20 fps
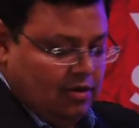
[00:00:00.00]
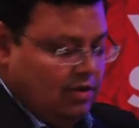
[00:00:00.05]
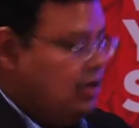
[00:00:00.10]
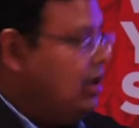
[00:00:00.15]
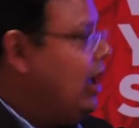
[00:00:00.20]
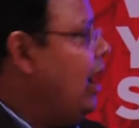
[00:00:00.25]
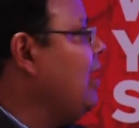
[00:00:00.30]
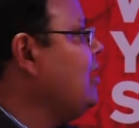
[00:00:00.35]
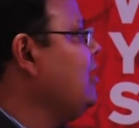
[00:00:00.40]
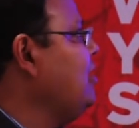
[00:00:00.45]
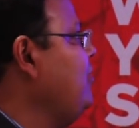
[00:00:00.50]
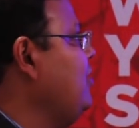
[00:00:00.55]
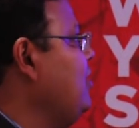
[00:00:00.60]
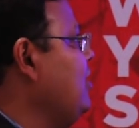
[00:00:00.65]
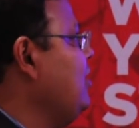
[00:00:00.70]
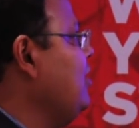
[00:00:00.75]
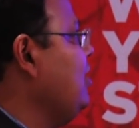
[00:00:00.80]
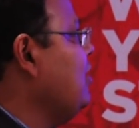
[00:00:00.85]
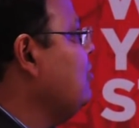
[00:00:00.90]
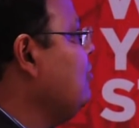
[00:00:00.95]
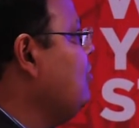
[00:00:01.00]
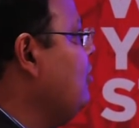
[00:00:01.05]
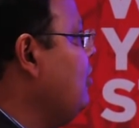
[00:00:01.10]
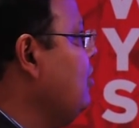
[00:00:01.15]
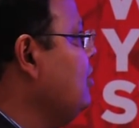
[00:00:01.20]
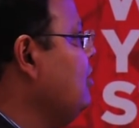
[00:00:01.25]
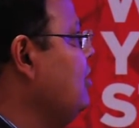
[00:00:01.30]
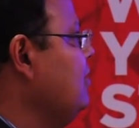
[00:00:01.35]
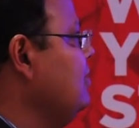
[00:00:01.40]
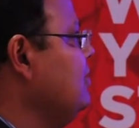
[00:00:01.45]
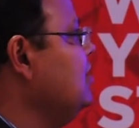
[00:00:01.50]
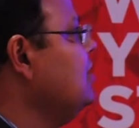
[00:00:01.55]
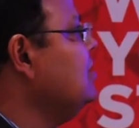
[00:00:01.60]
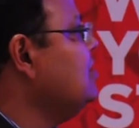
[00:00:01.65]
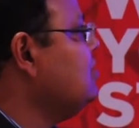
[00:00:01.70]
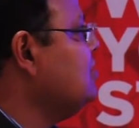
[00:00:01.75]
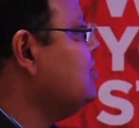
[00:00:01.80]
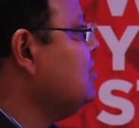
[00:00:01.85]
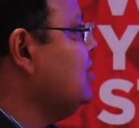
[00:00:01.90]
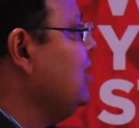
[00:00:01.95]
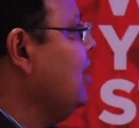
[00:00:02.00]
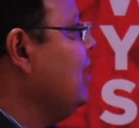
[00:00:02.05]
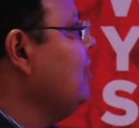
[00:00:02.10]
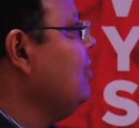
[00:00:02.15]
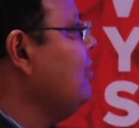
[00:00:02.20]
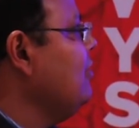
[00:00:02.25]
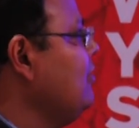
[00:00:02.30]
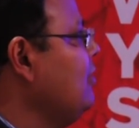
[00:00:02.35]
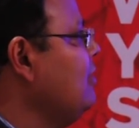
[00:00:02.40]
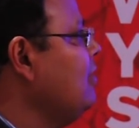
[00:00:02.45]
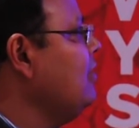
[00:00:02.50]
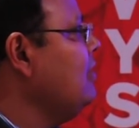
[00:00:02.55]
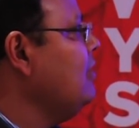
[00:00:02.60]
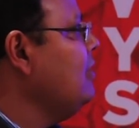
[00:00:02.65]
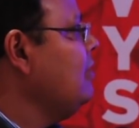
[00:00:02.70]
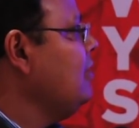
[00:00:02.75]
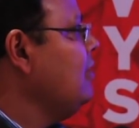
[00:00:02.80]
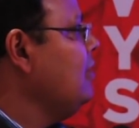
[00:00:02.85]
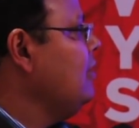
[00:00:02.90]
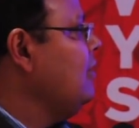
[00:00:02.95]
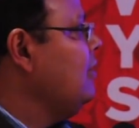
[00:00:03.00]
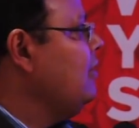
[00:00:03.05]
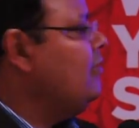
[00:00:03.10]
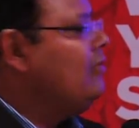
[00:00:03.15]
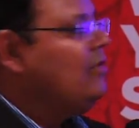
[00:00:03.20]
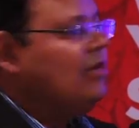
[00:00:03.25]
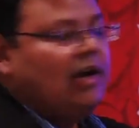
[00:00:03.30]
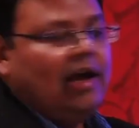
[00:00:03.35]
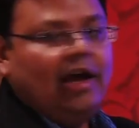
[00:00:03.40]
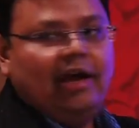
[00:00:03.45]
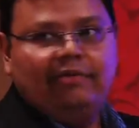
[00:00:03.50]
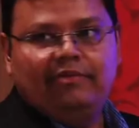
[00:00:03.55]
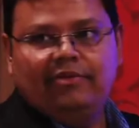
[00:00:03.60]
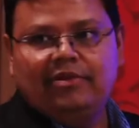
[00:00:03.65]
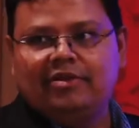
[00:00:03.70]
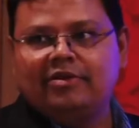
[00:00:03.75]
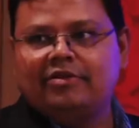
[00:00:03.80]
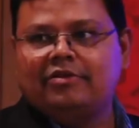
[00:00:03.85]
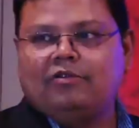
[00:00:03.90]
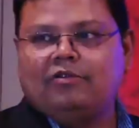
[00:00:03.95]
the activity that Qualcomm is trying to drive with this